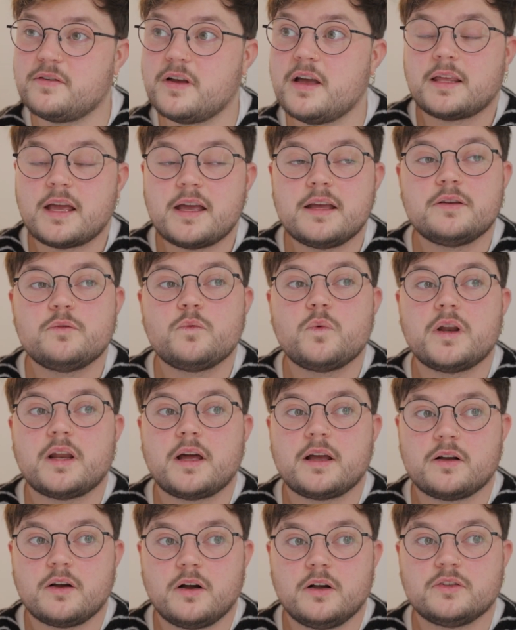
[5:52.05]
Then when
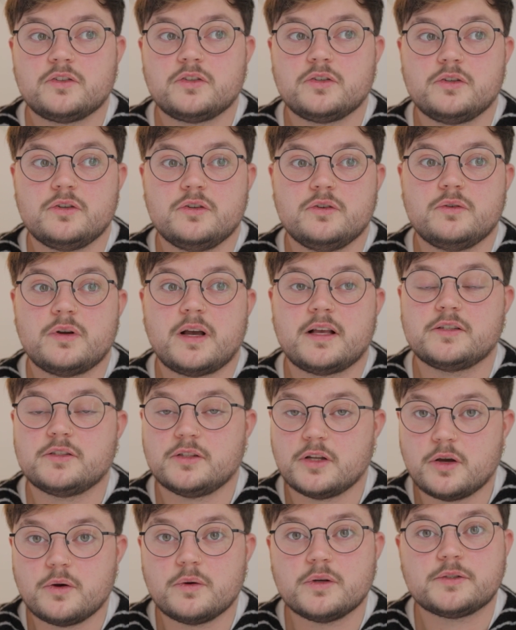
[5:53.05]
I got to as
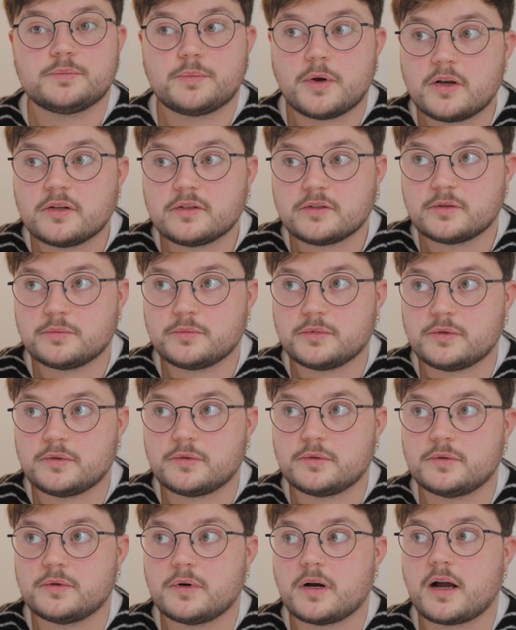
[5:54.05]
low as
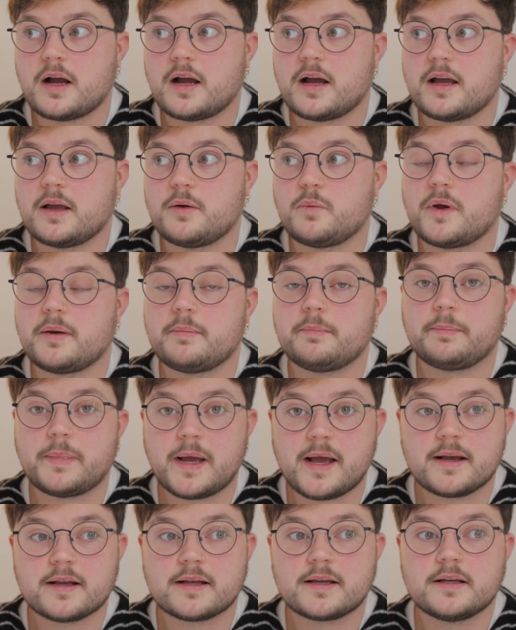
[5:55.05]
possible, I went
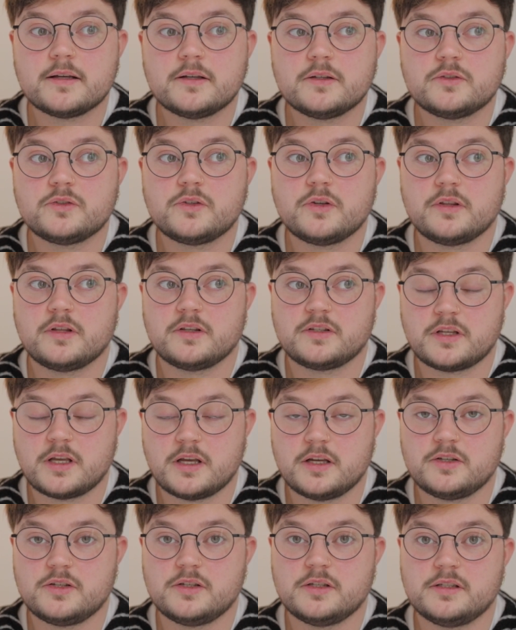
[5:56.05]
back to the
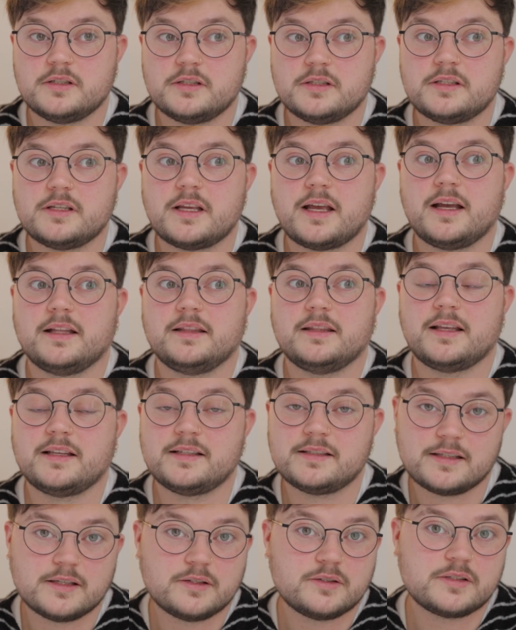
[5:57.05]
surgeons, and they
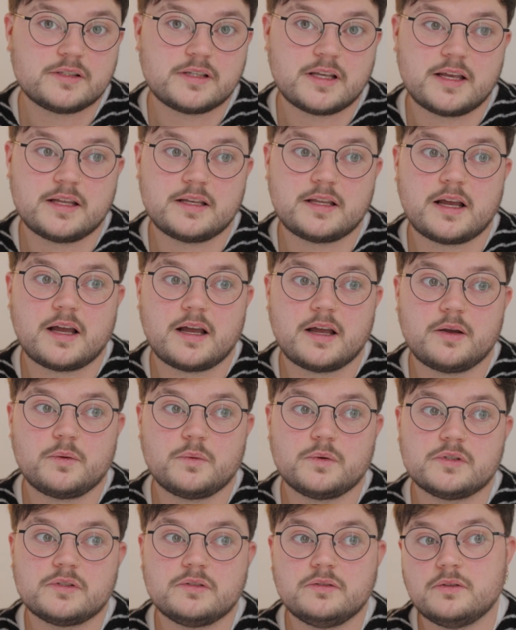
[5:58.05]
still said I
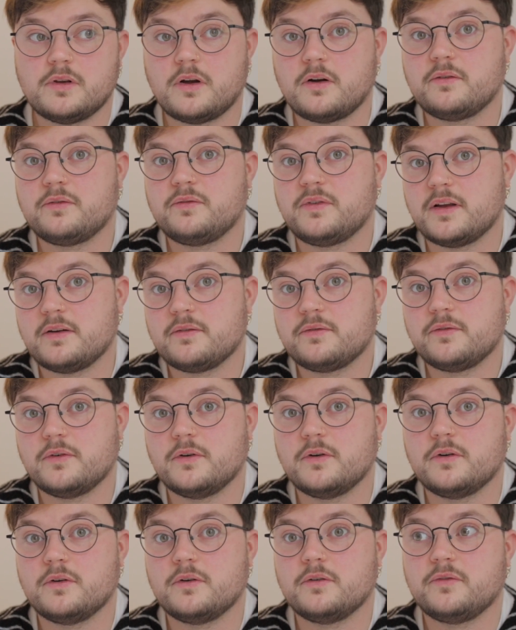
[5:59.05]
was not fit
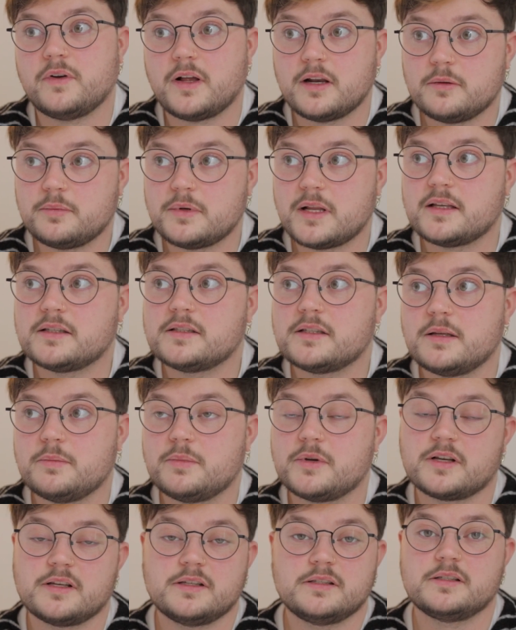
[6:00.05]
for phalloplasty
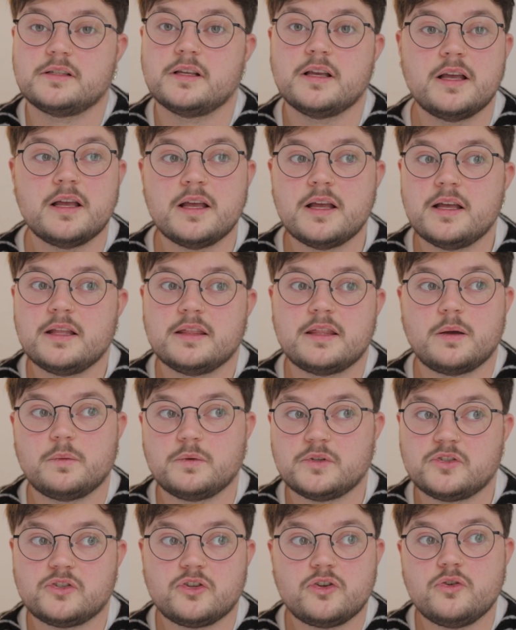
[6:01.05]
because there
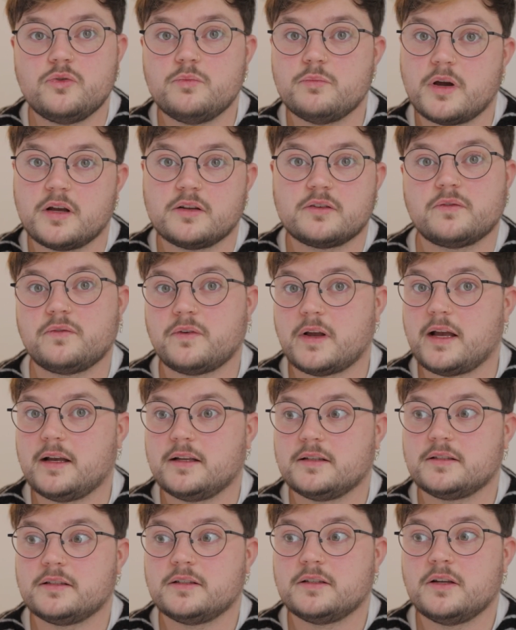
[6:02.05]
was too much
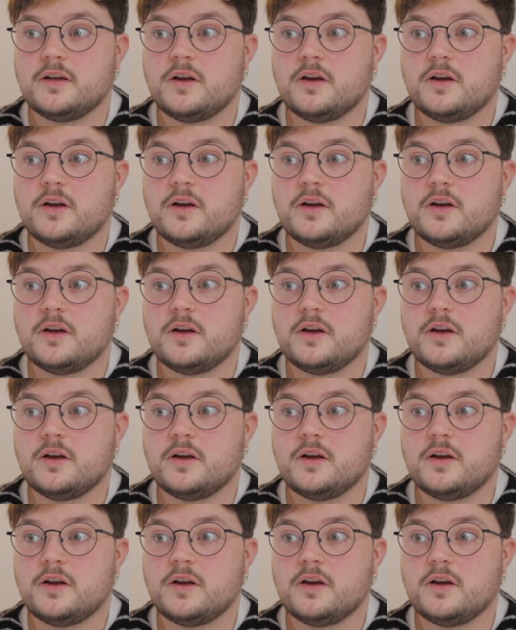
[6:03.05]
fat.